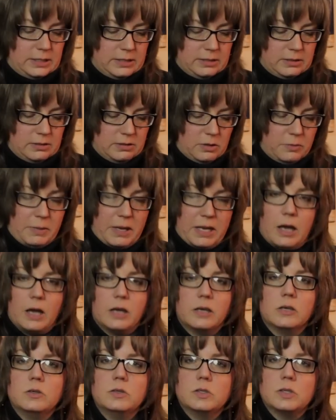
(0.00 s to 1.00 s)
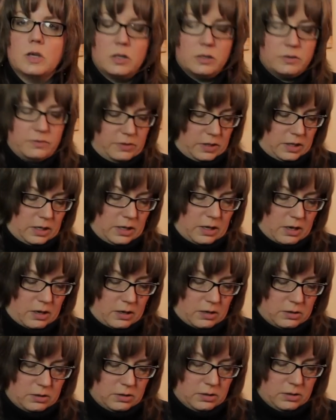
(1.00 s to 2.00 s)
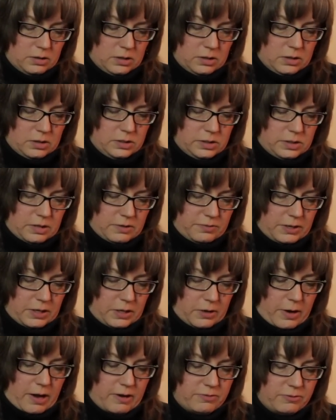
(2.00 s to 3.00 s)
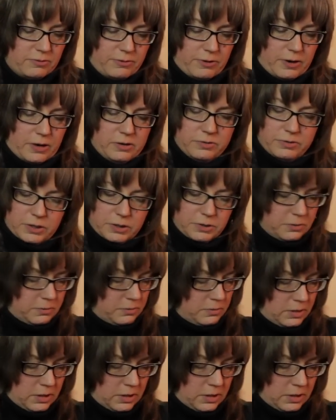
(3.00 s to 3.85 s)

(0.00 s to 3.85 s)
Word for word: and you may not use all of the uh, stuff that you have in front of you.